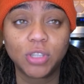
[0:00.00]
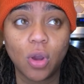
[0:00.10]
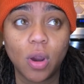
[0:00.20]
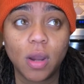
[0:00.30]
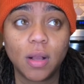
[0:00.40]

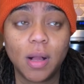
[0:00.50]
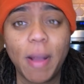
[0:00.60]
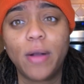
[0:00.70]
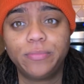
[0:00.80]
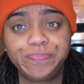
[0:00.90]
are
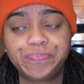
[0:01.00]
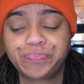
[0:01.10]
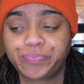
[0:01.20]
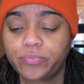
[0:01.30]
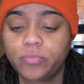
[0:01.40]
about.
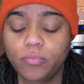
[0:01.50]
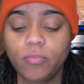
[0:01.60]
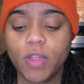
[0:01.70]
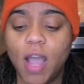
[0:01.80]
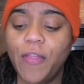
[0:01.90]

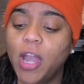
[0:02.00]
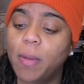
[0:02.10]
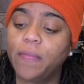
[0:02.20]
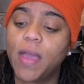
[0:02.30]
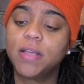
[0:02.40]
I thought
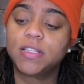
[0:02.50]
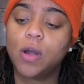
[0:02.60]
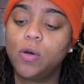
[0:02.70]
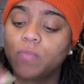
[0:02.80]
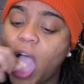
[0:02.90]
about that.
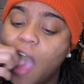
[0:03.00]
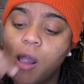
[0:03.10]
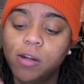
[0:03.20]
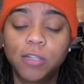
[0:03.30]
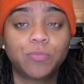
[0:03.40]
So
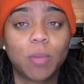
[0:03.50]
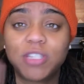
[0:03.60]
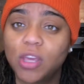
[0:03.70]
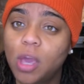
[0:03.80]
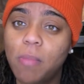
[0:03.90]
I'm gonna
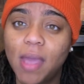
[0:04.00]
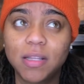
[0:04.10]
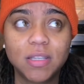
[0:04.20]
take y'all back. This is